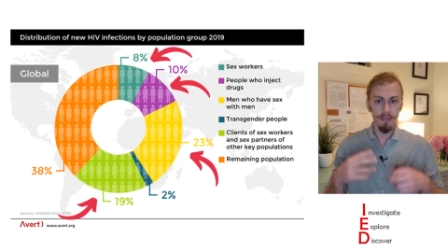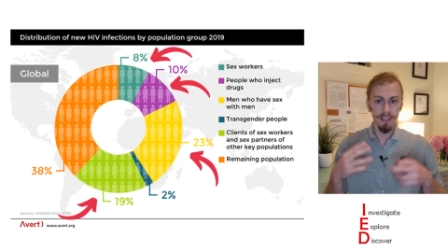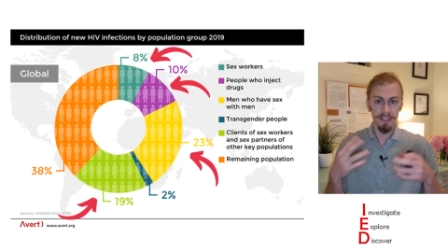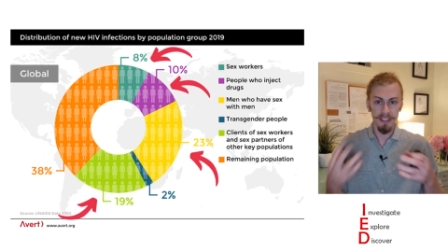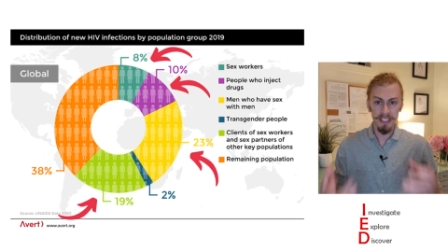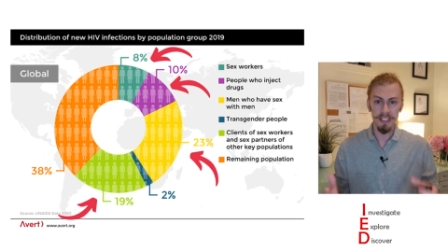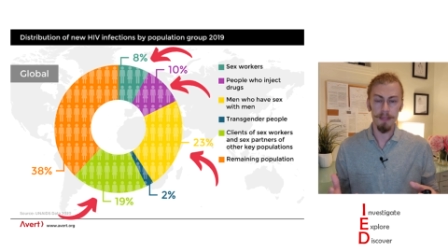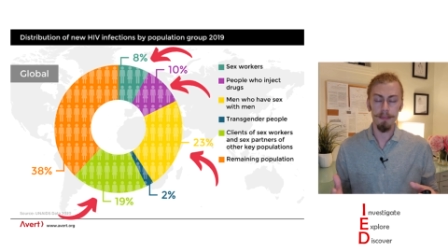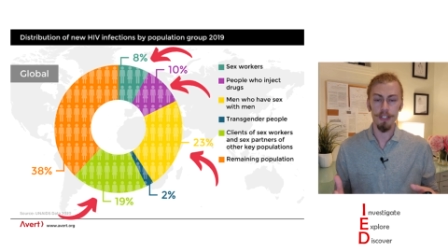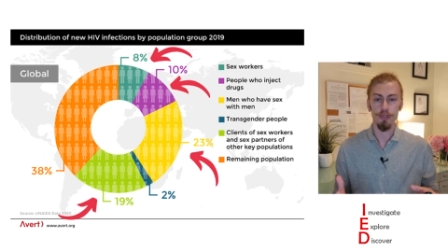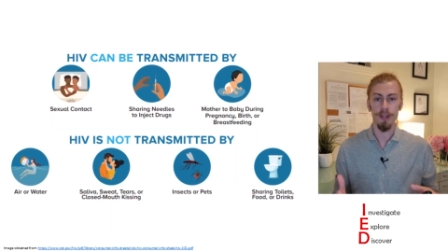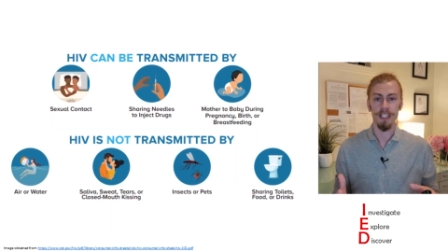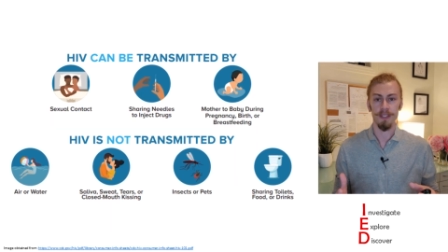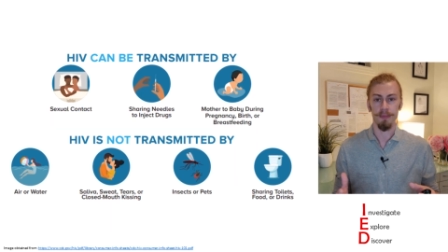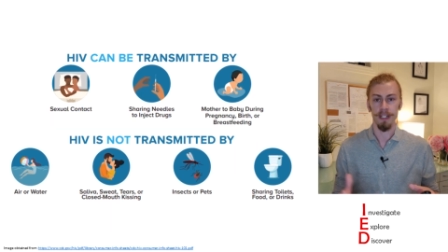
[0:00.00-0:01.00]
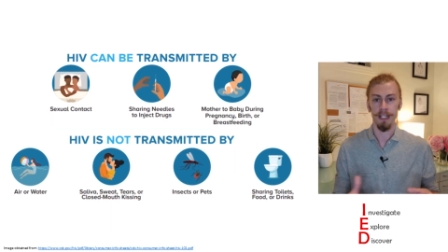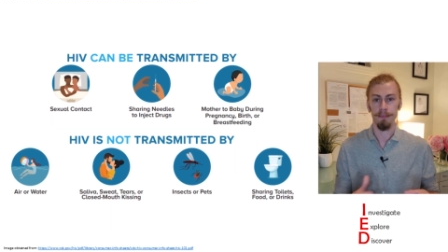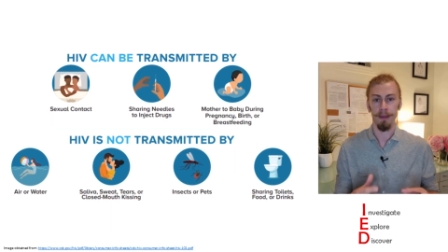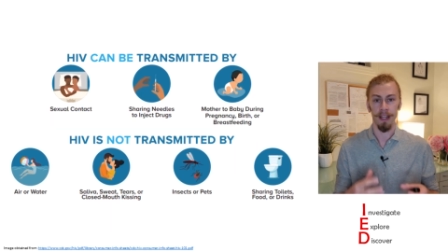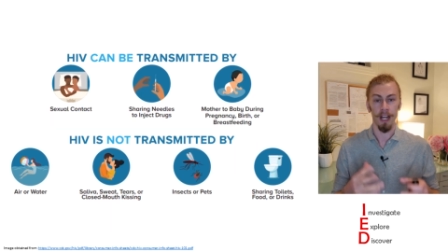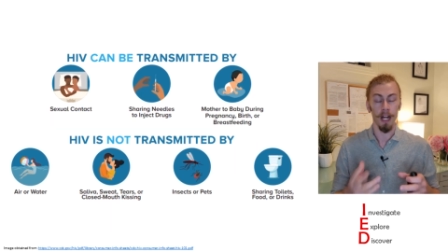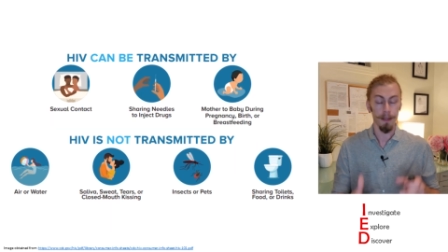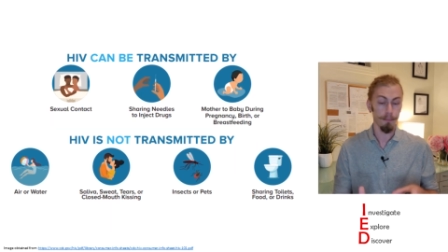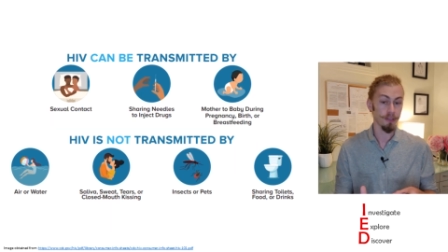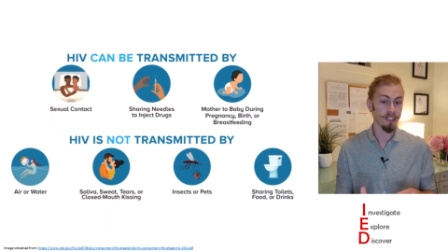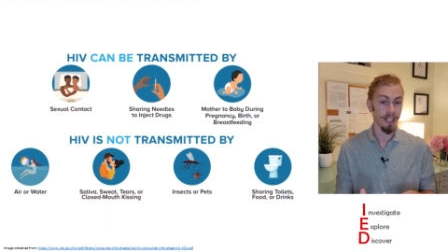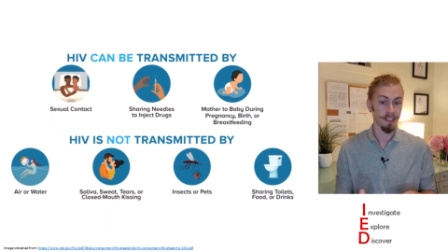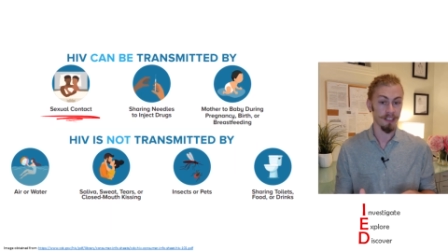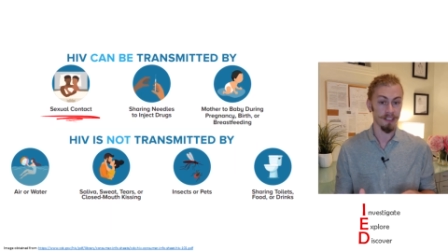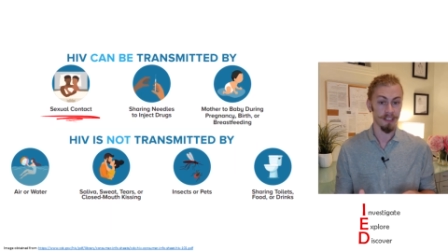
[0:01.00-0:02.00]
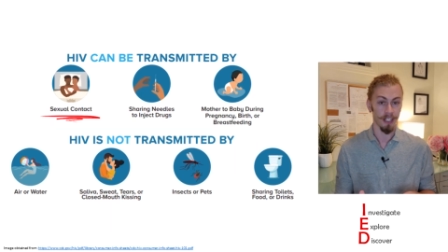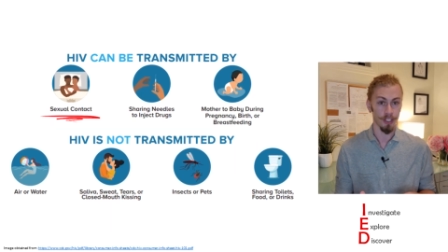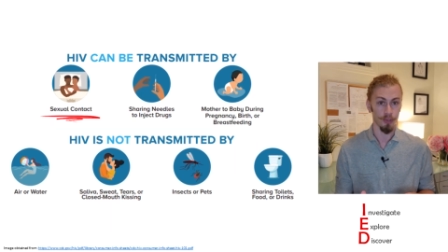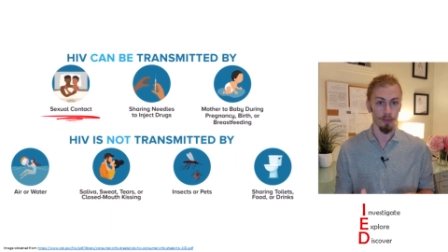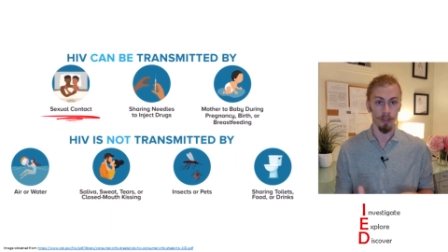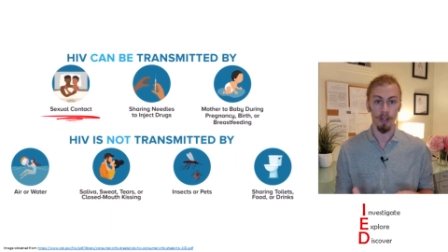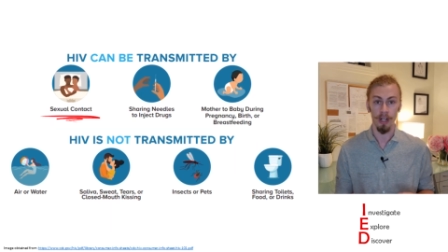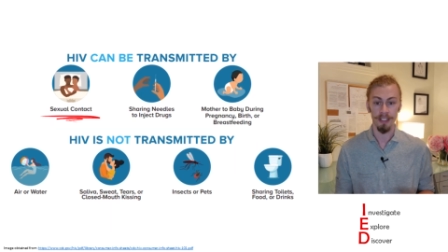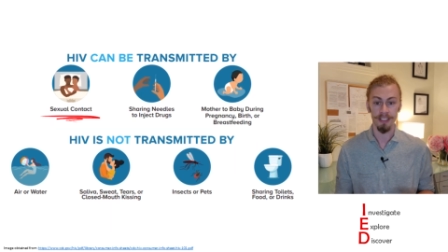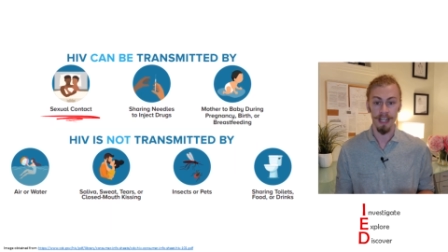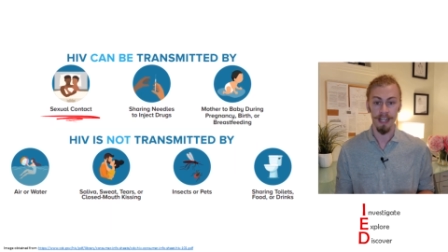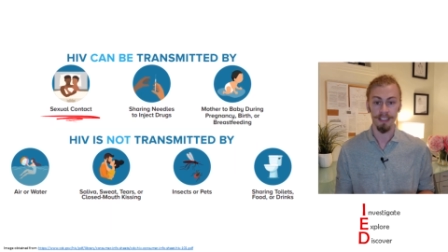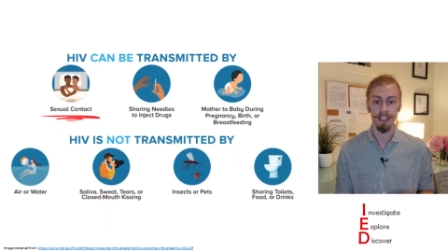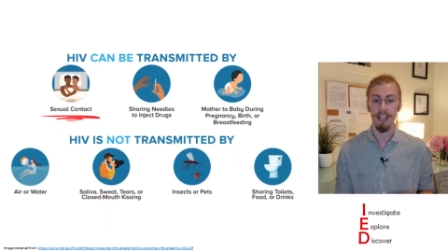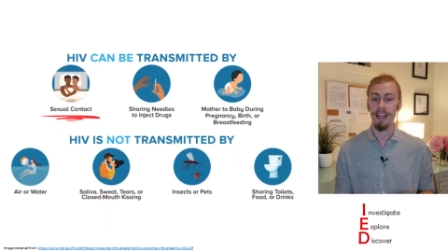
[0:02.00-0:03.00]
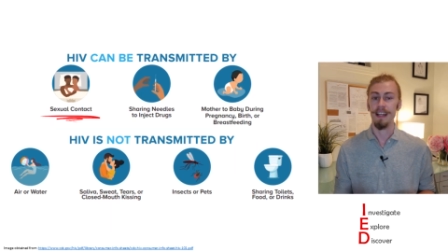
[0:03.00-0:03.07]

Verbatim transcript: This can be transmitted by unprotected sexual contact,